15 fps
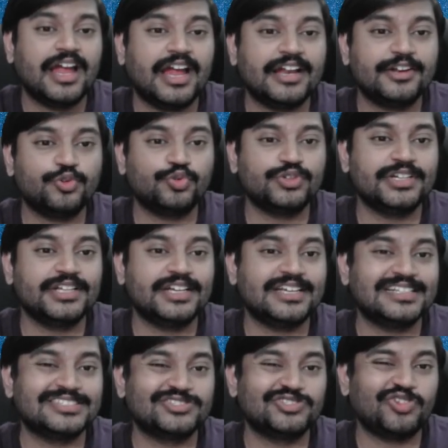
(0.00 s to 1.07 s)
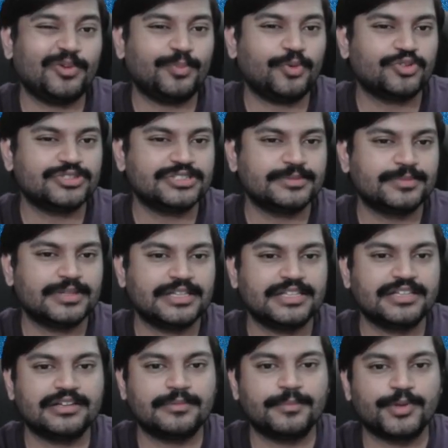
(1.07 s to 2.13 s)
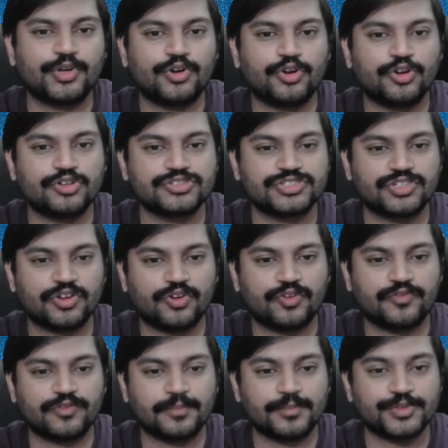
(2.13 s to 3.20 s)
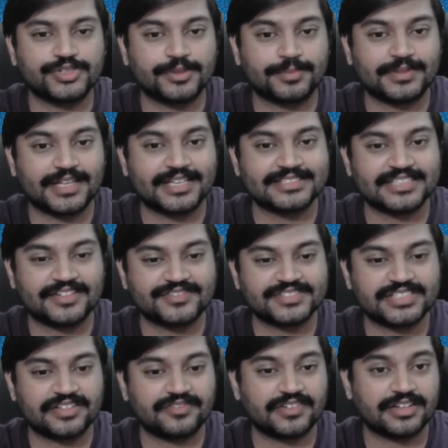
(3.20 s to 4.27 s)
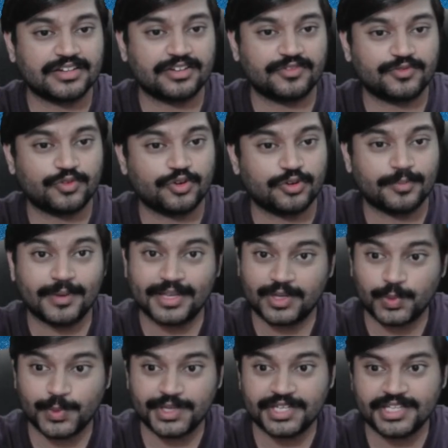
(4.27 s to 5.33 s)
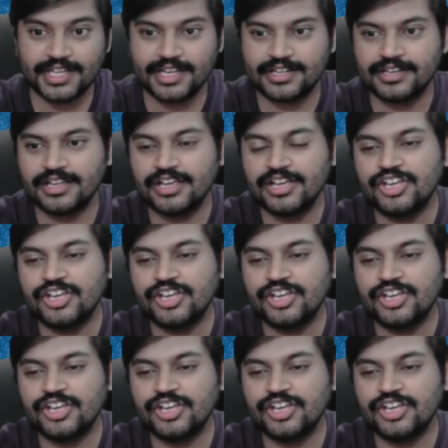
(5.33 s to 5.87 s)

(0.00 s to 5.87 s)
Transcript: and rook d8 is not possible here because of bishop takes f7 followed by queen d8.